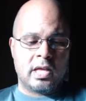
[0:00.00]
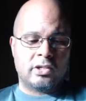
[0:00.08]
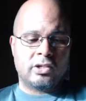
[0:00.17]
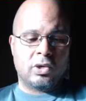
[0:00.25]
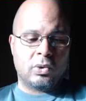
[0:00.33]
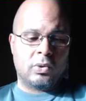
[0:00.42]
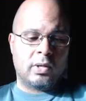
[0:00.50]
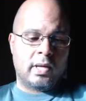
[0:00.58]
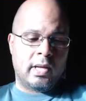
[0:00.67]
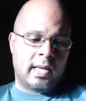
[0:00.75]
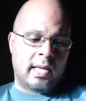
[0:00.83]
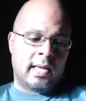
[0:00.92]
So
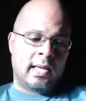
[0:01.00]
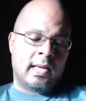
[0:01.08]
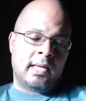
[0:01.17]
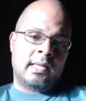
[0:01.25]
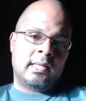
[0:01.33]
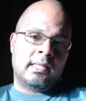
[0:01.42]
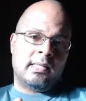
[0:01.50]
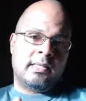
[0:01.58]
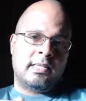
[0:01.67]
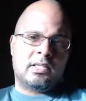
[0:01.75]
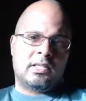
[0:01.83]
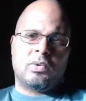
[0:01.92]

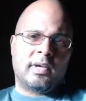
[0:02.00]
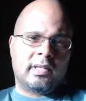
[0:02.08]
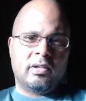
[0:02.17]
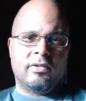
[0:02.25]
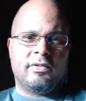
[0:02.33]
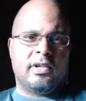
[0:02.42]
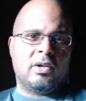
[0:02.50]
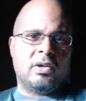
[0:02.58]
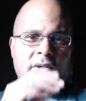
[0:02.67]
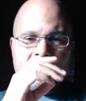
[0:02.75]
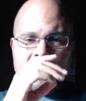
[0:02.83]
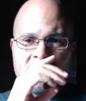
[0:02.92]
this quick little
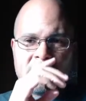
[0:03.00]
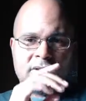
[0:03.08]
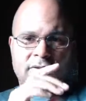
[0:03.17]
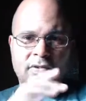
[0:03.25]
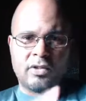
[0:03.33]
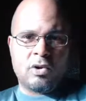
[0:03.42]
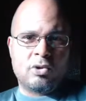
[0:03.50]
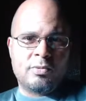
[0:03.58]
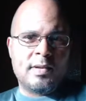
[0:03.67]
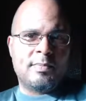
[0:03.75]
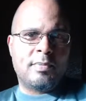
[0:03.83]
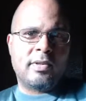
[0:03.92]
video is for those
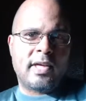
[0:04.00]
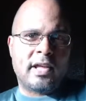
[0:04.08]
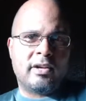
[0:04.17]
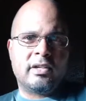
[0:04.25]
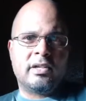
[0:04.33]
people that